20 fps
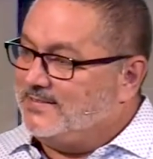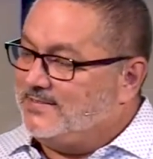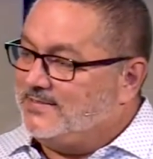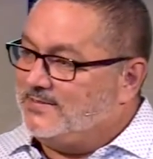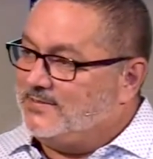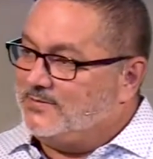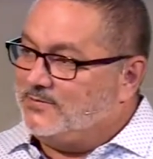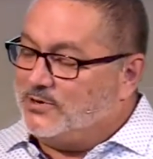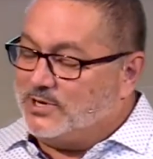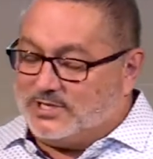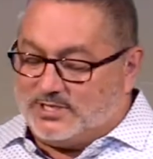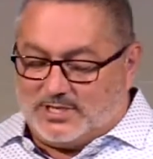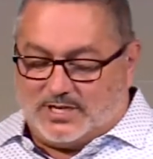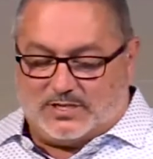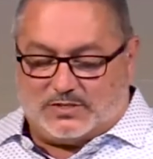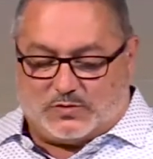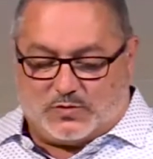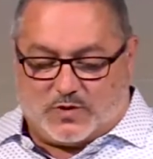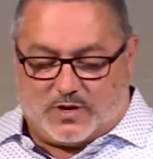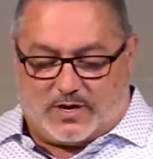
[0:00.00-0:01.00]
What
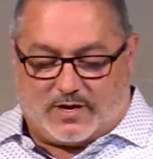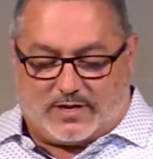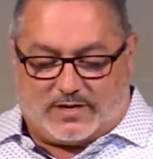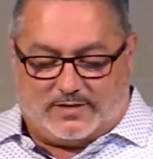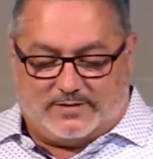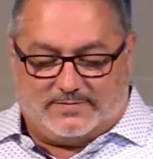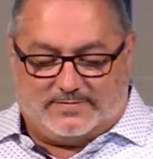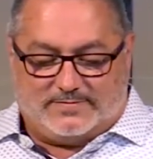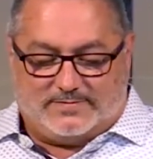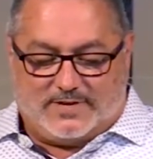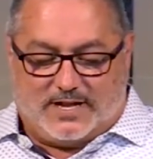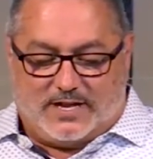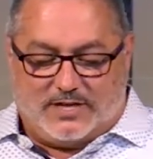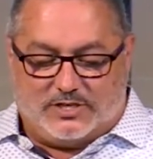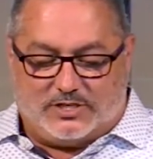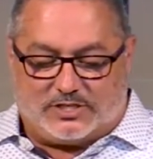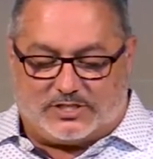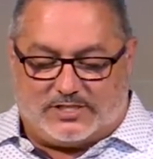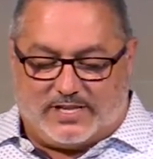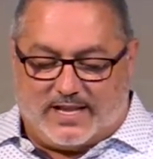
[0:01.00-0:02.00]
does work? I
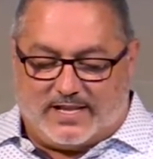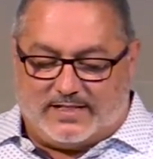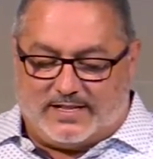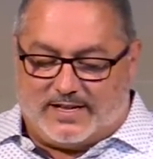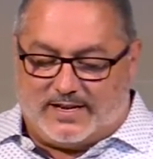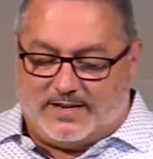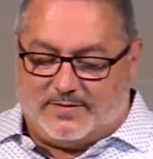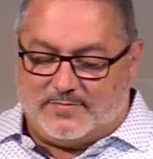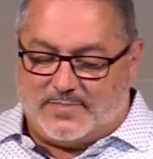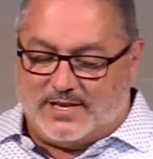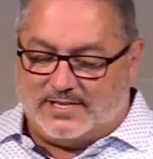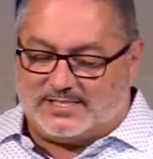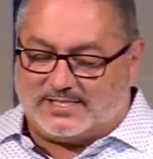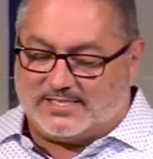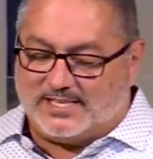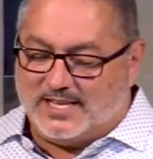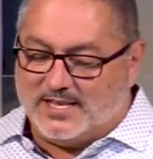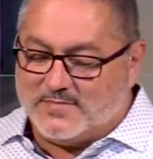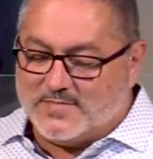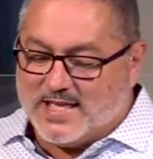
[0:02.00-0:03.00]
understand that it may
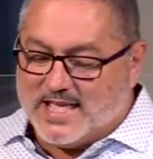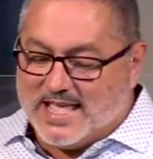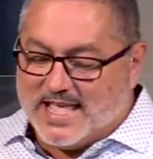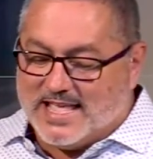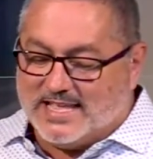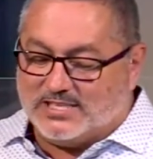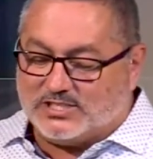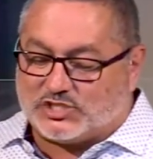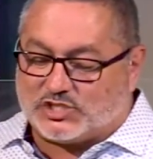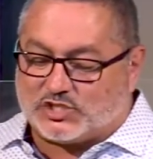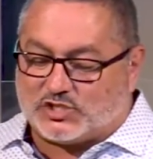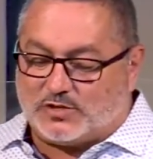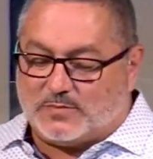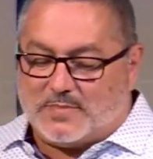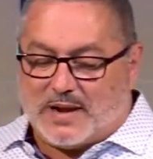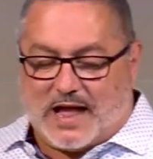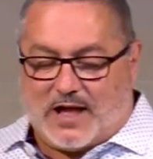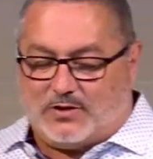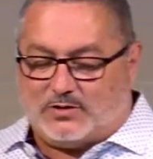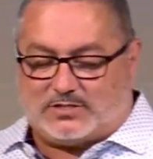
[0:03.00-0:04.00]
seem
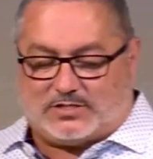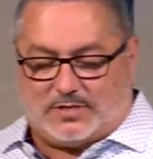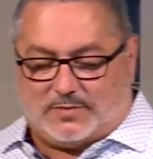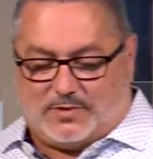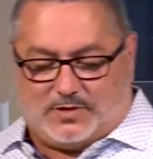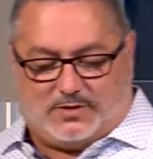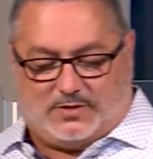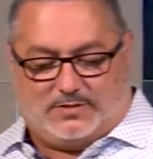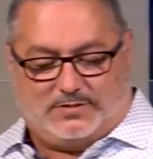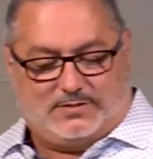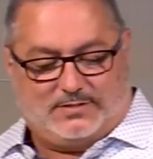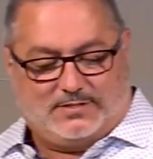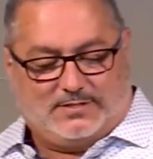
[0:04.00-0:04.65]
insurmountable